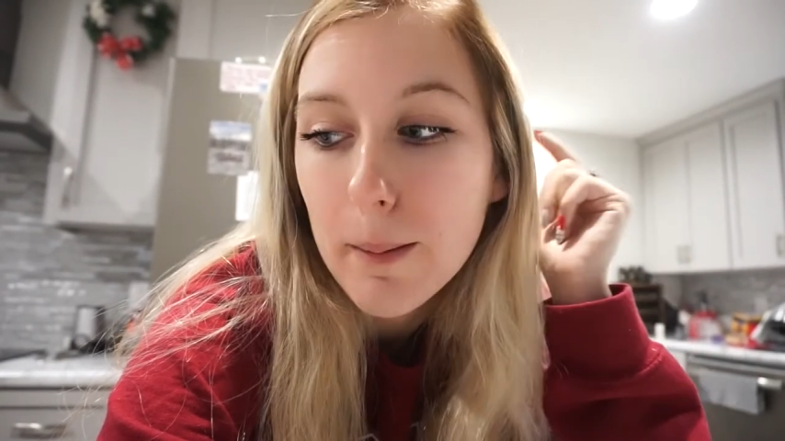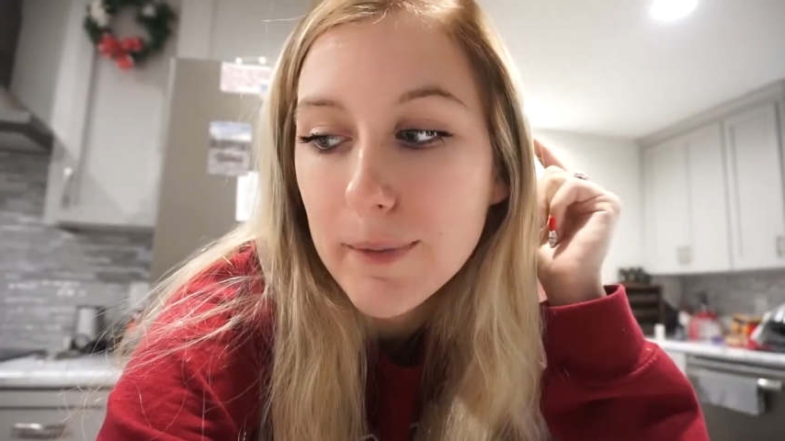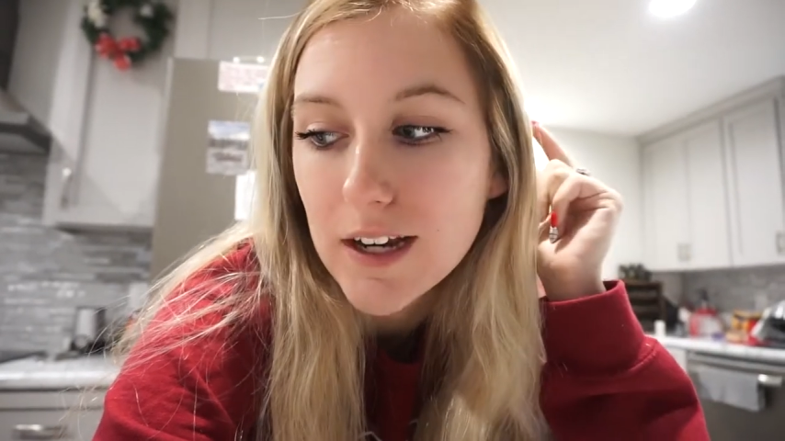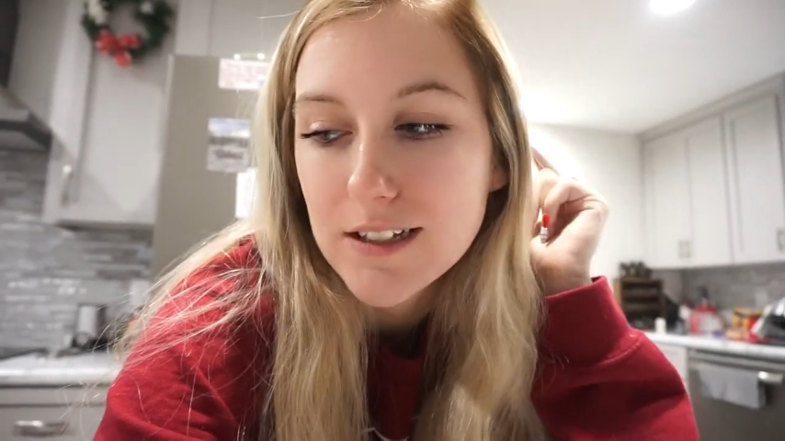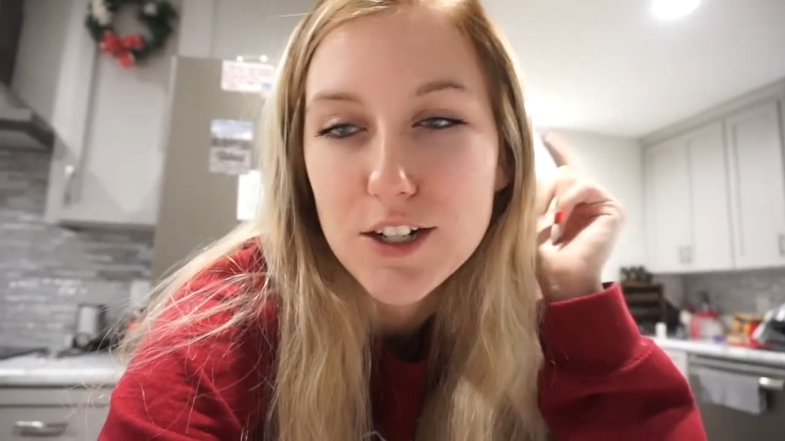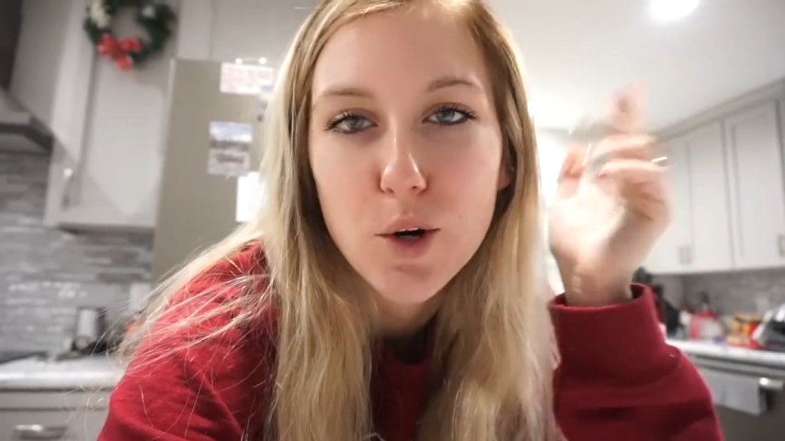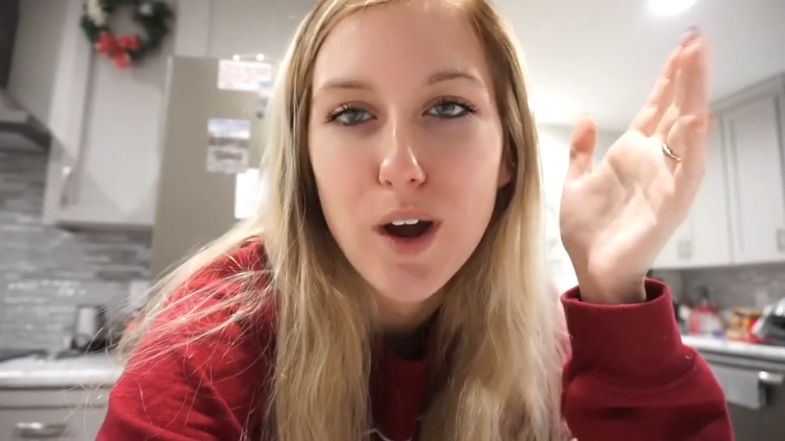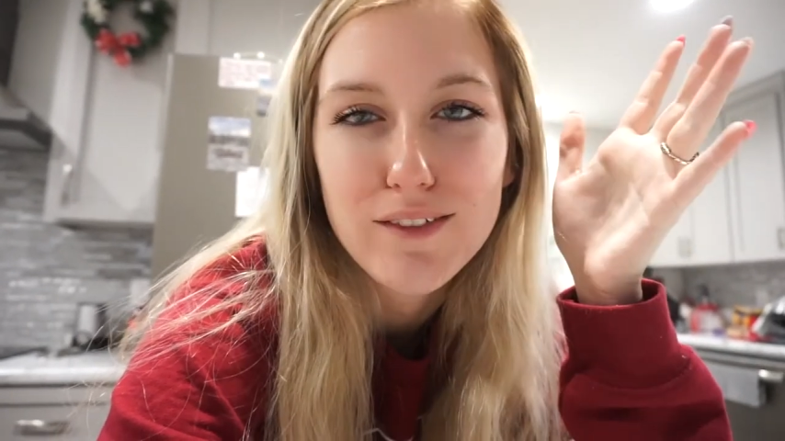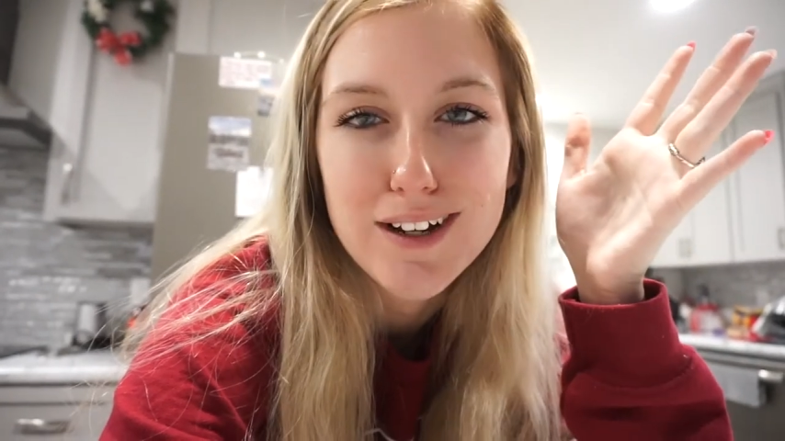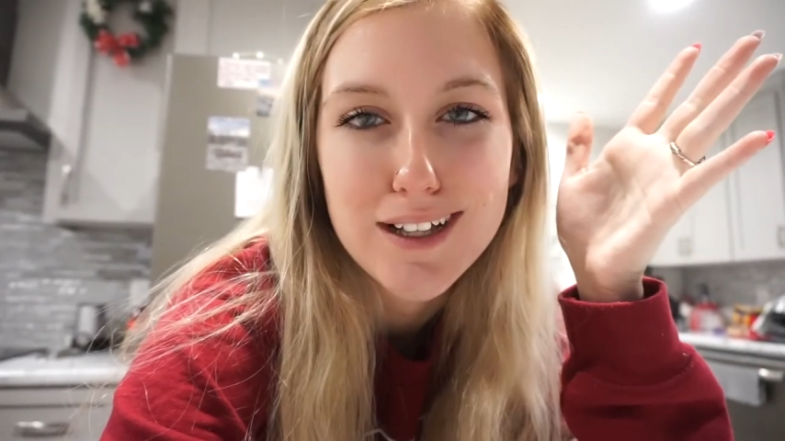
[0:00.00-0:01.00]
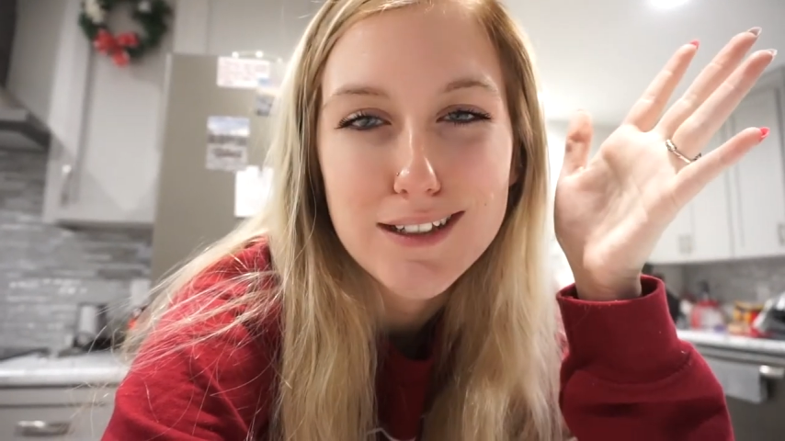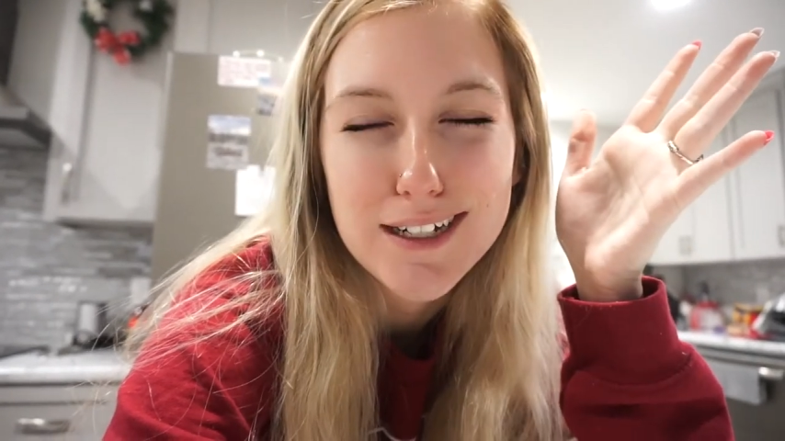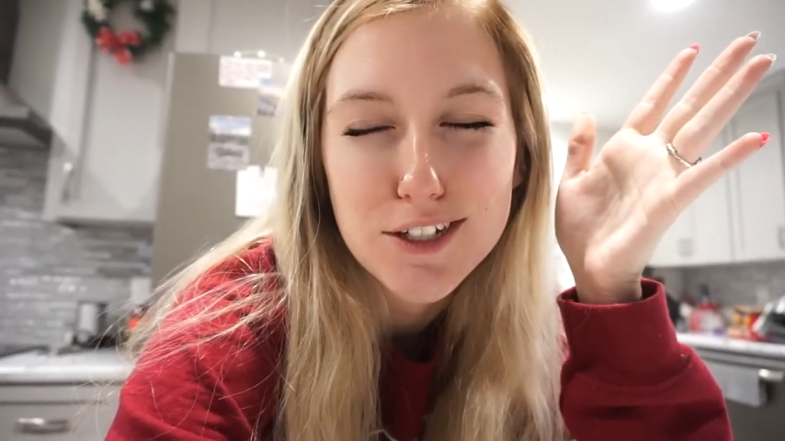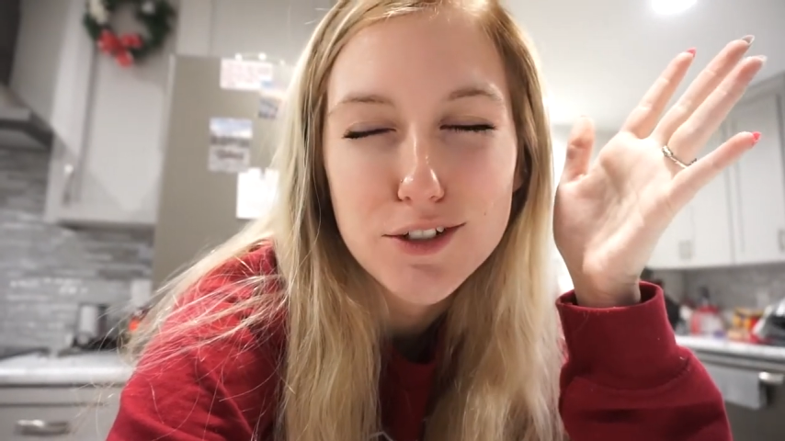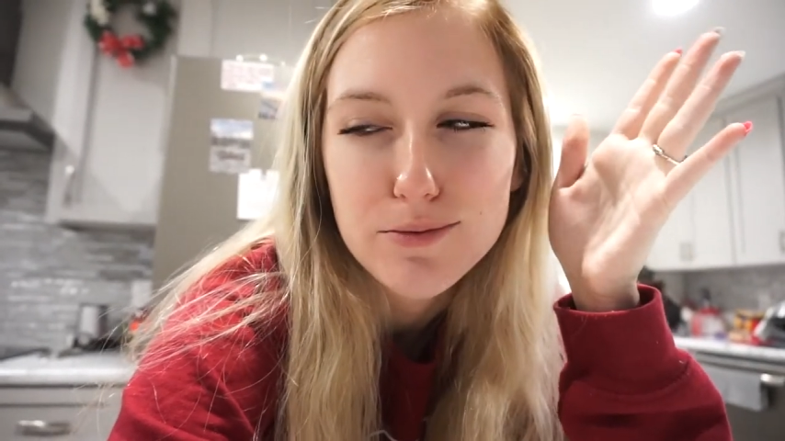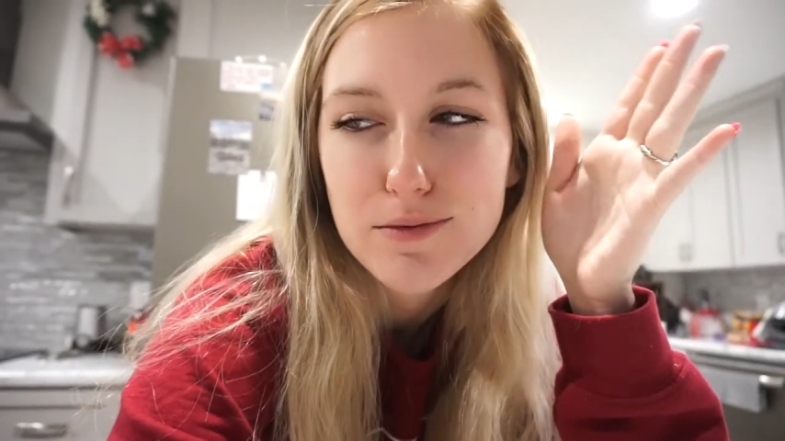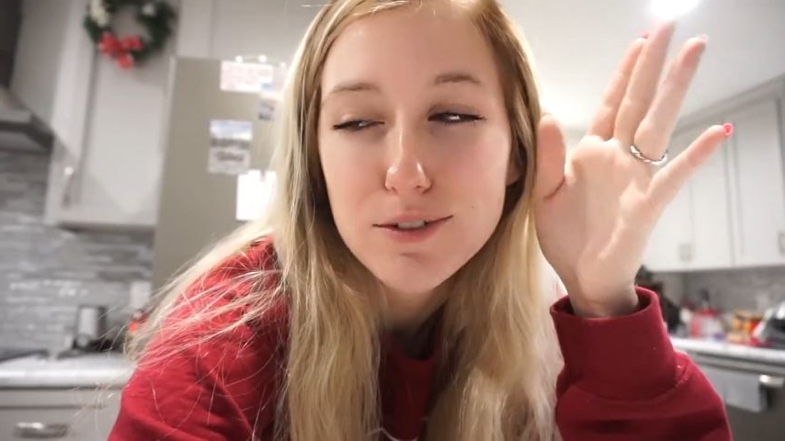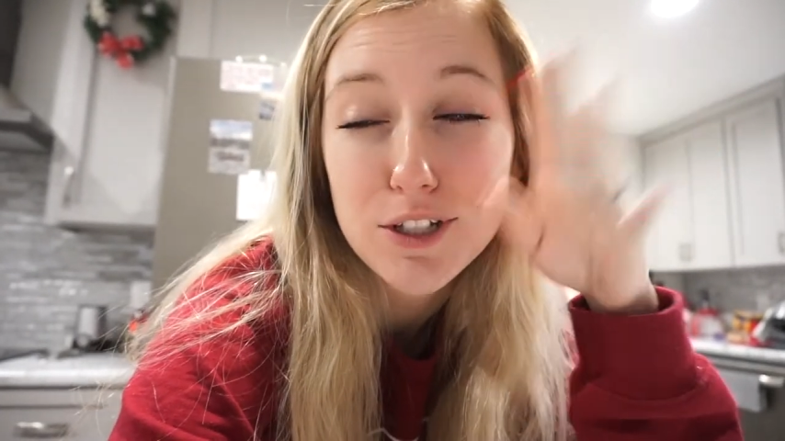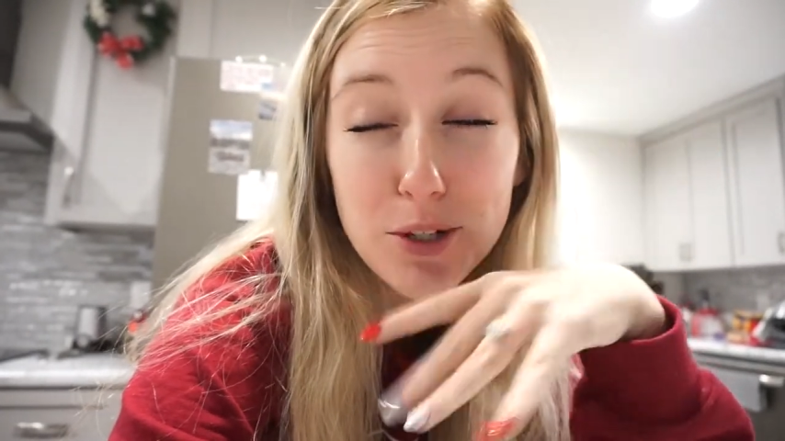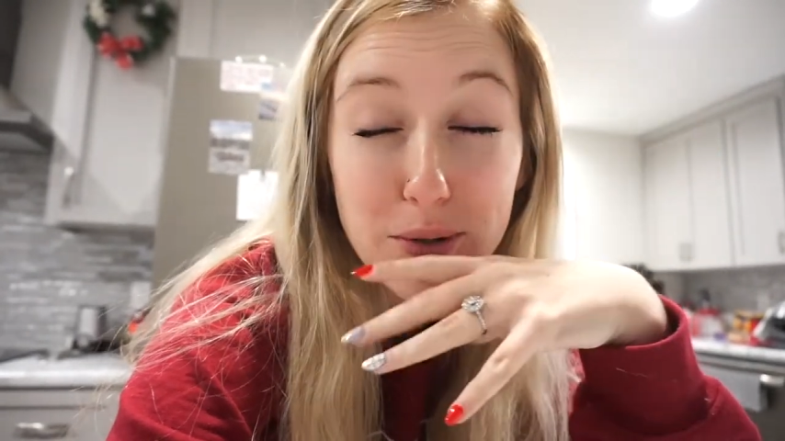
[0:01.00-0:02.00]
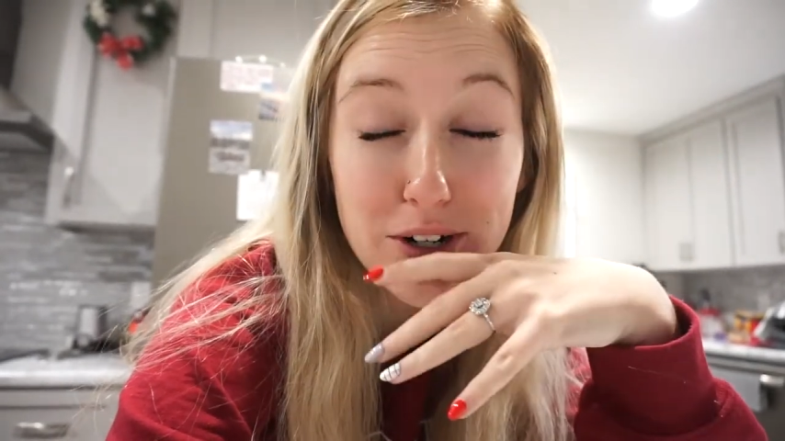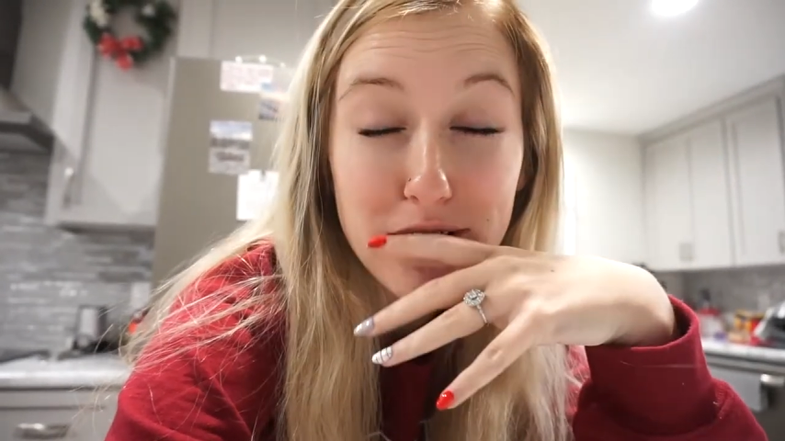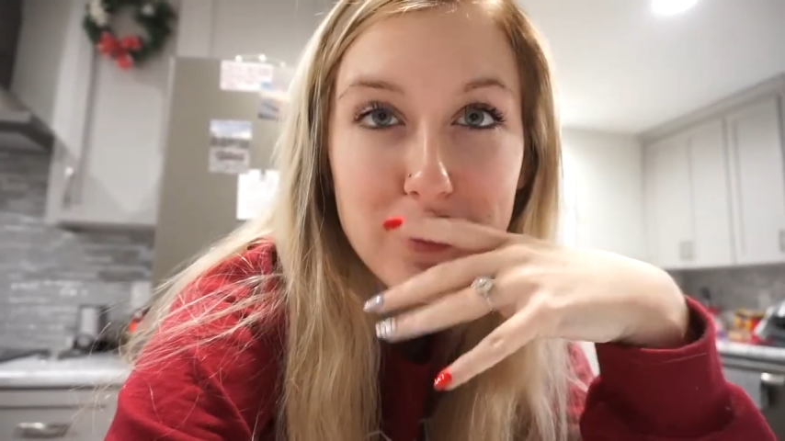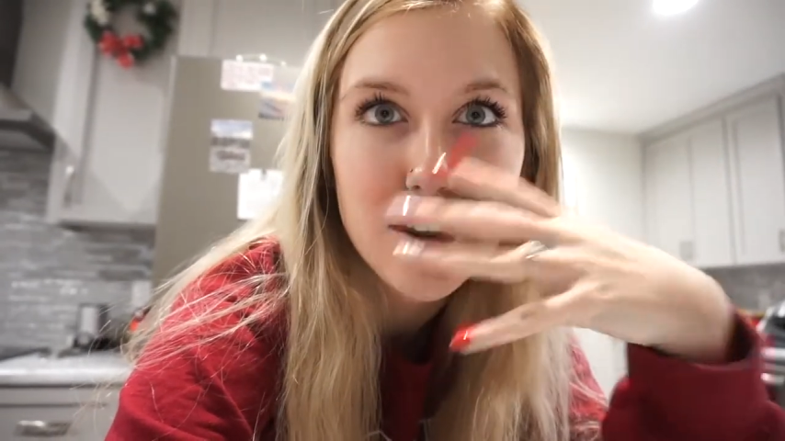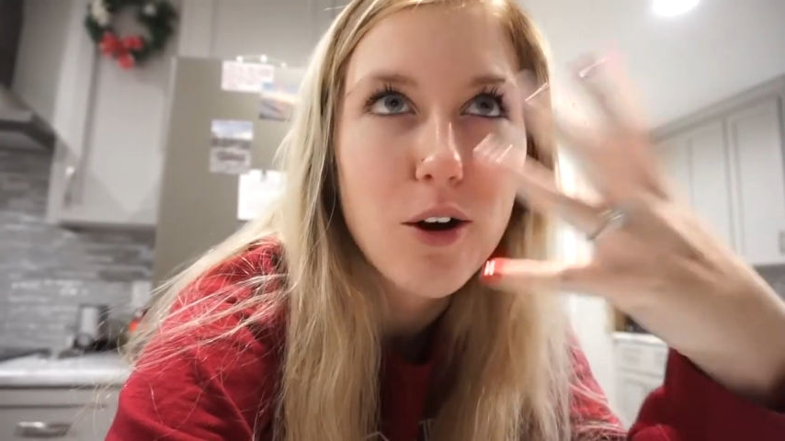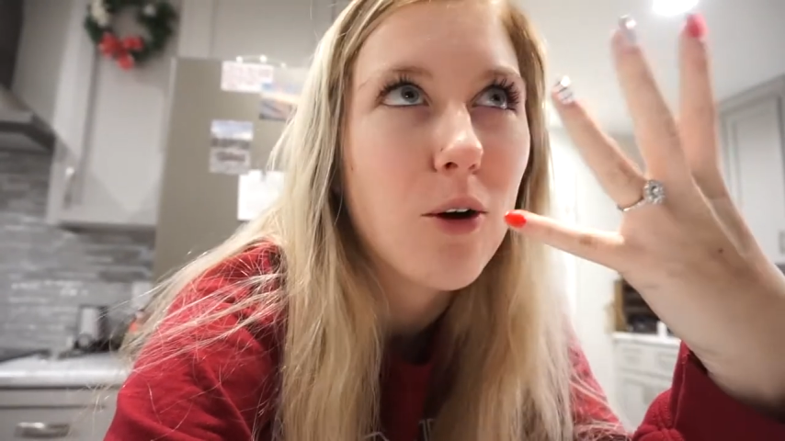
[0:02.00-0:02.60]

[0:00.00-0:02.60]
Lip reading: because I don't have like a link to it or anything.